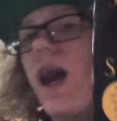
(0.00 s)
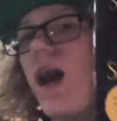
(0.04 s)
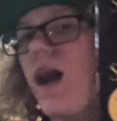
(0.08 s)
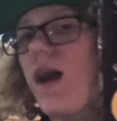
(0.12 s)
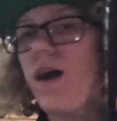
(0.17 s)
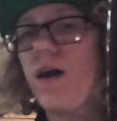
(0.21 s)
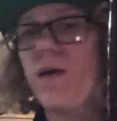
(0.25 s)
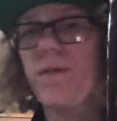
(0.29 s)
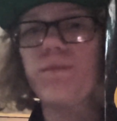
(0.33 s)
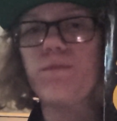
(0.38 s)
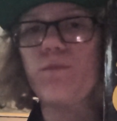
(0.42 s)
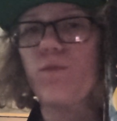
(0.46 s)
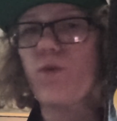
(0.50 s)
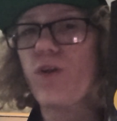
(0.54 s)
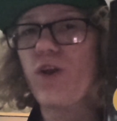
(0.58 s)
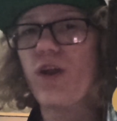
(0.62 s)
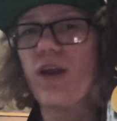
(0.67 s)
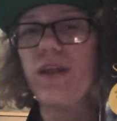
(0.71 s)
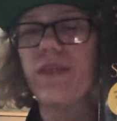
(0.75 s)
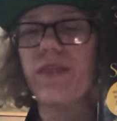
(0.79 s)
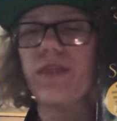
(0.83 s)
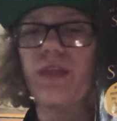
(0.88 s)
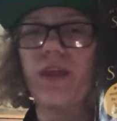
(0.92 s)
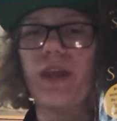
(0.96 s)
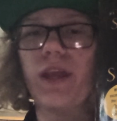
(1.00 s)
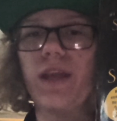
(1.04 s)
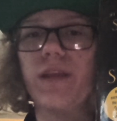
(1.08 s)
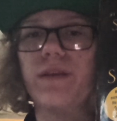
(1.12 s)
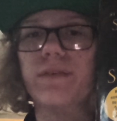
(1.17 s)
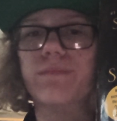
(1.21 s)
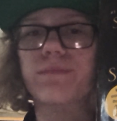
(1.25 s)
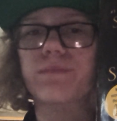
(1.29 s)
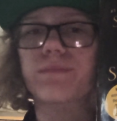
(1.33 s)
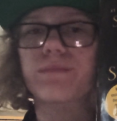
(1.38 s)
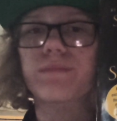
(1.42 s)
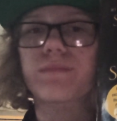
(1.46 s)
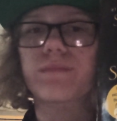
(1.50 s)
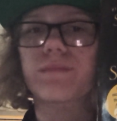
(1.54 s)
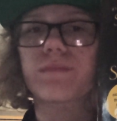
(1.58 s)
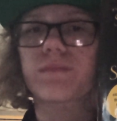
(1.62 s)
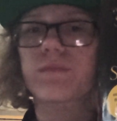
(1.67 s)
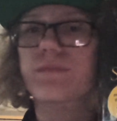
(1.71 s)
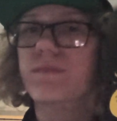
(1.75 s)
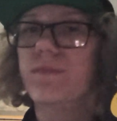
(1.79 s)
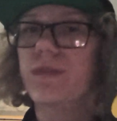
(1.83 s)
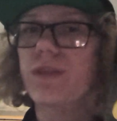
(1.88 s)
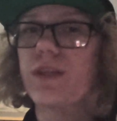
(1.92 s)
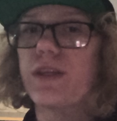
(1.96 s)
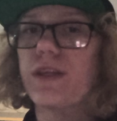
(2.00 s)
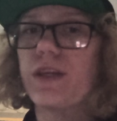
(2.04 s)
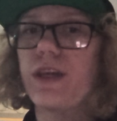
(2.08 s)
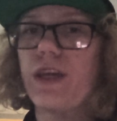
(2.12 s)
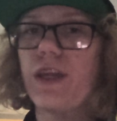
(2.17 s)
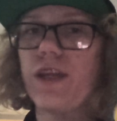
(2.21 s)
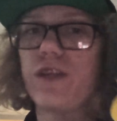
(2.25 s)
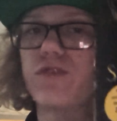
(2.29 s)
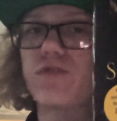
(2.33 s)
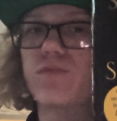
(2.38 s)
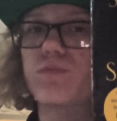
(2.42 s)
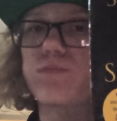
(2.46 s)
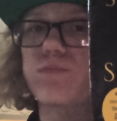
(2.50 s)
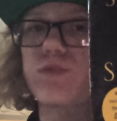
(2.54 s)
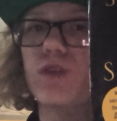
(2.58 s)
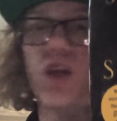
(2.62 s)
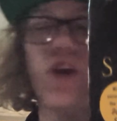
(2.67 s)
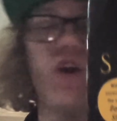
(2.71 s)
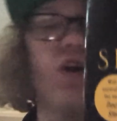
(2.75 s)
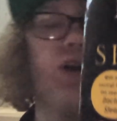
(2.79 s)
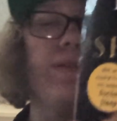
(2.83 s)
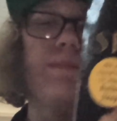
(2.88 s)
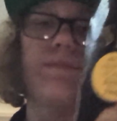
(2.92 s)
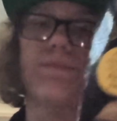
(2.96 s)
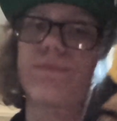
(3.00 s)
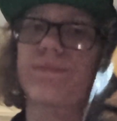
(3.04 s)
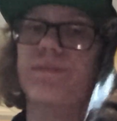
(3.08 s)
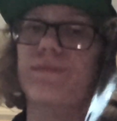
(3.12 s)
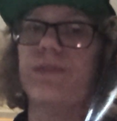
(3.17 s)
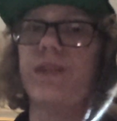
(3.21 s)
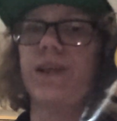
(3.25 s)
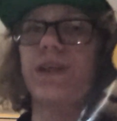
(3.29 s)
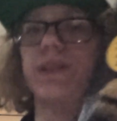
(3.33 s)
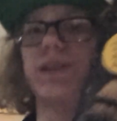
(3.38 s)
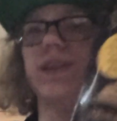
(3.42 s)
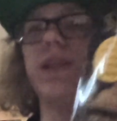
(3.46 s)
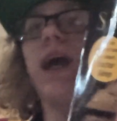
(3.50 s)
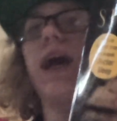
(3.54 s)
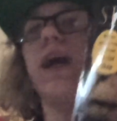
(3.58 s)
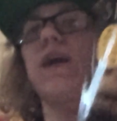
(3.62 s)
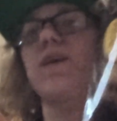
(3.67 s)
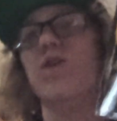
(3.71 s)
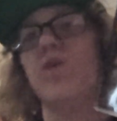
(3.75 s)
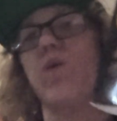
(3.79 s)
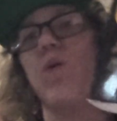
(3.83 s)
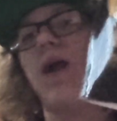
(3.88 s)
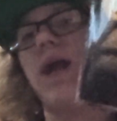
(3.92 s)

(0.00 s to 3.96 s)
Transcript: What do I think? It's good. It's not